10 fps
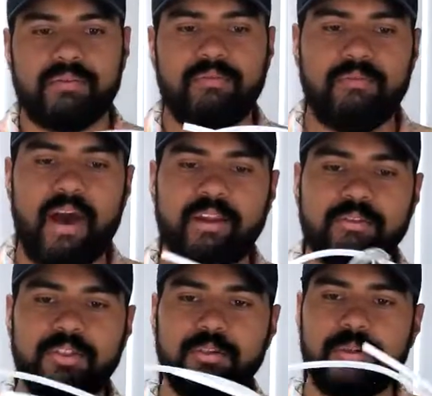vinyl
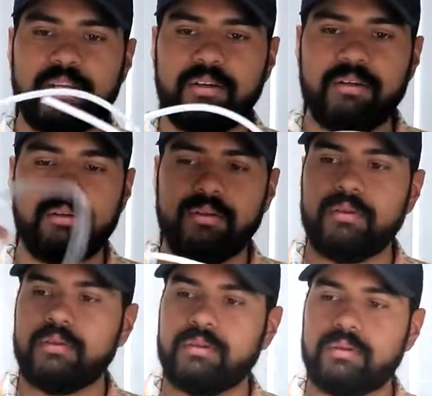tubing
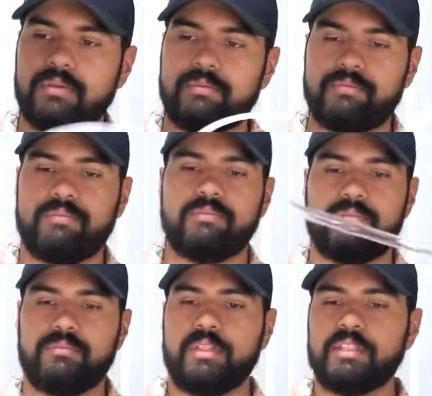
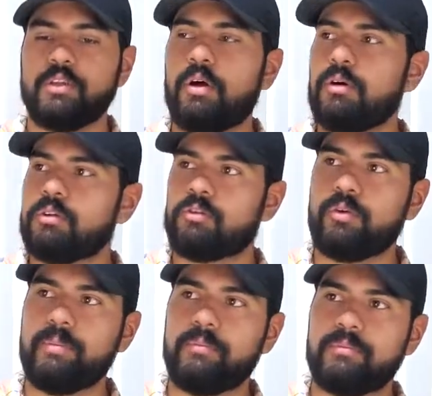that's all
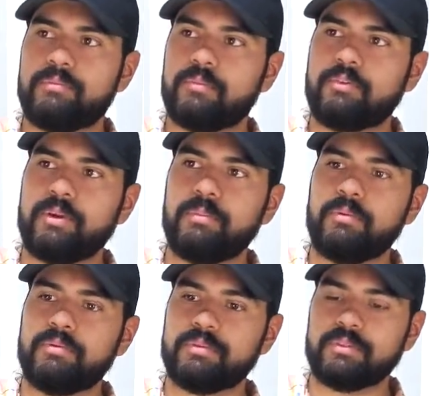
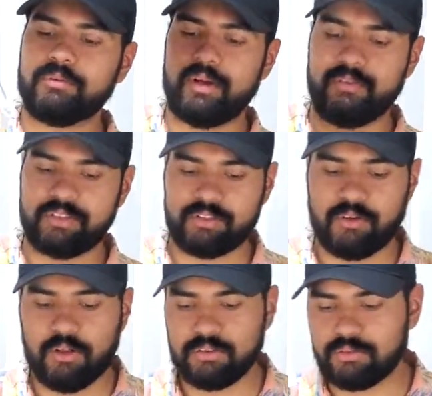crimpled or whatever it's
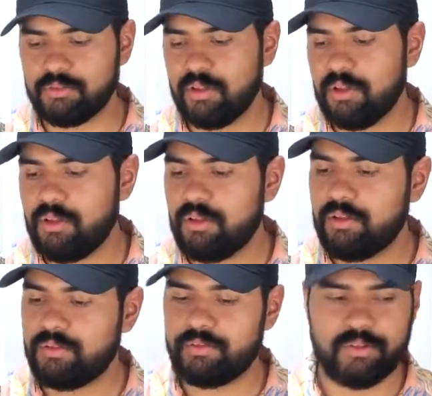called.
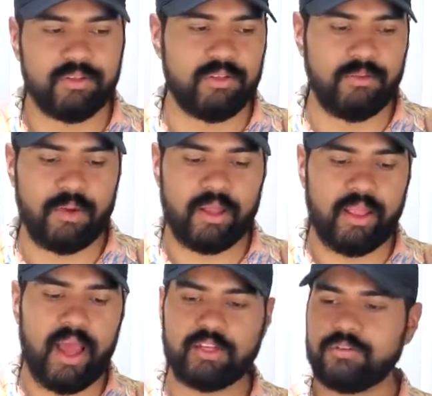And we got the
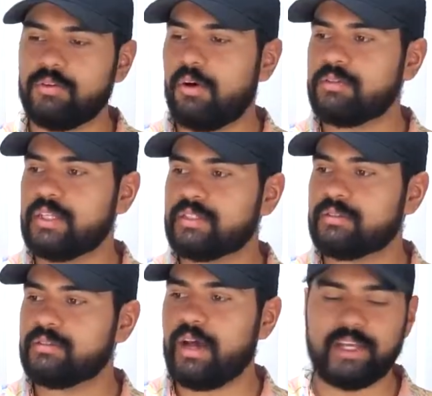actual hose that's,
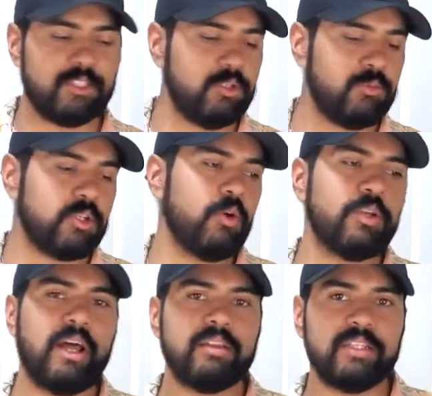I assume, would go
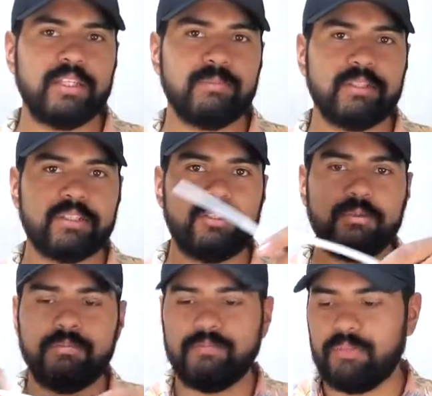down the dipstick tube.